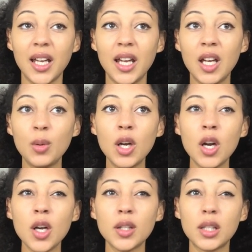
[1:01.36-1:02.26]
here we
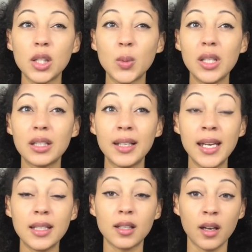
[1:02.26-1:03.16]
are 6 weeks
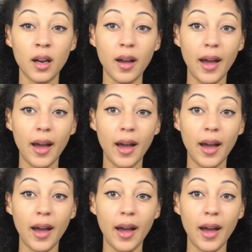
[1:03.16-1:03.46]
later